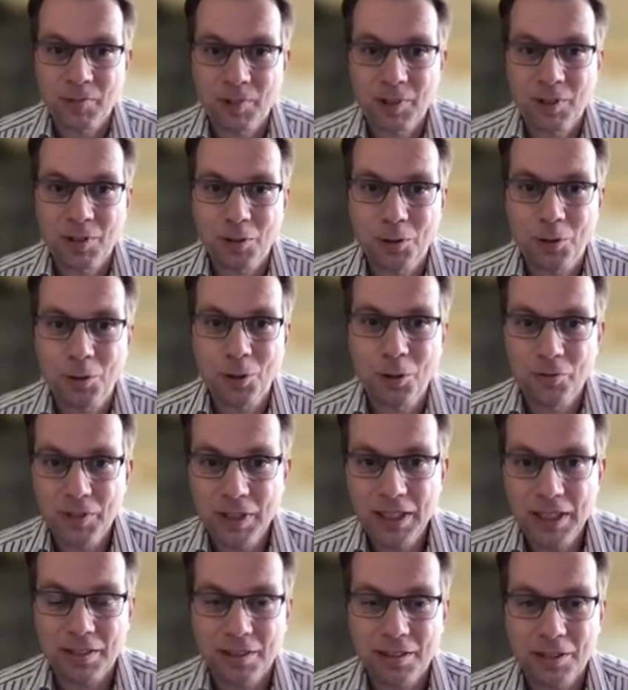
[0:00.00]
all of
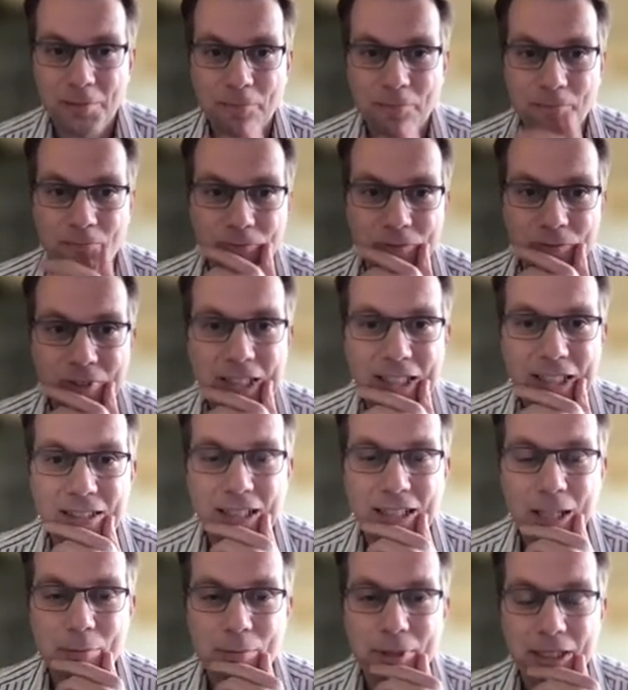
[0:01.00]
these things
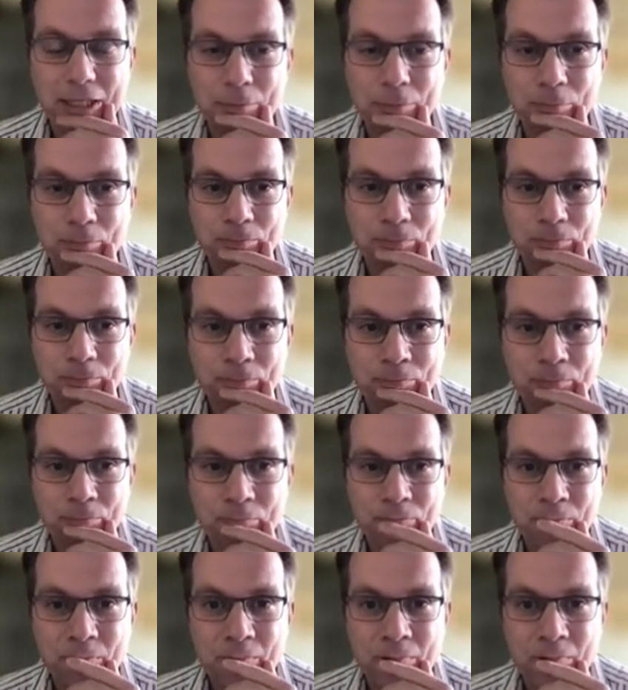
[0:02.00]
happening,
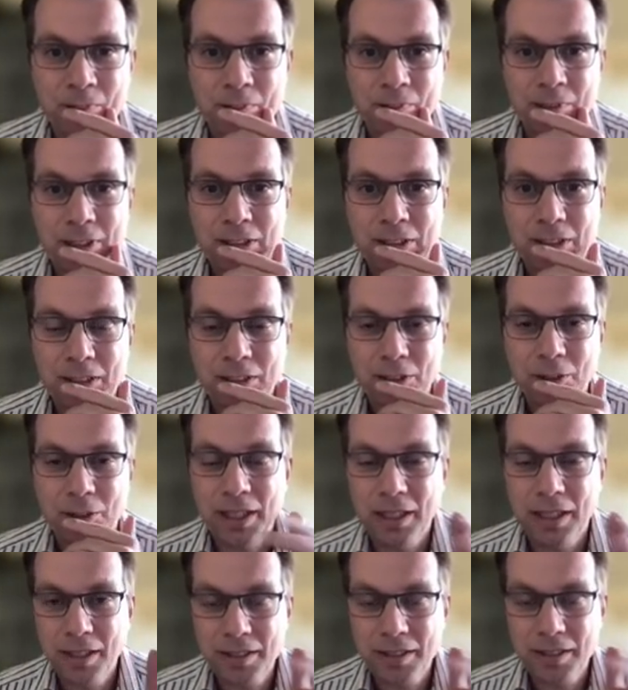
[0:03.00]
right? So they're
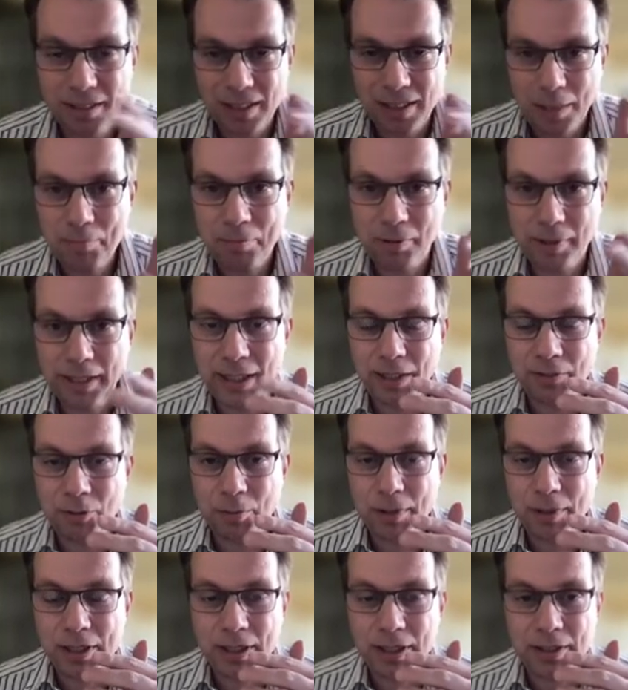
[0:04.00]
not separated from
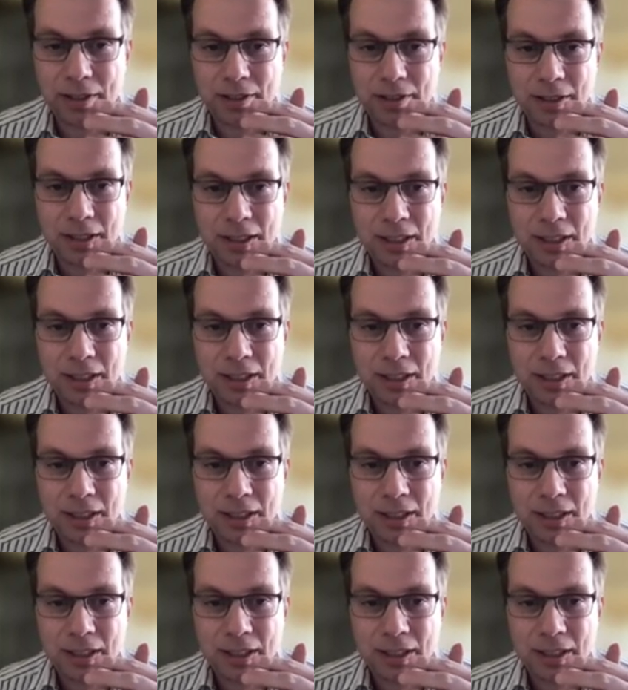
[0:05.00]
each other.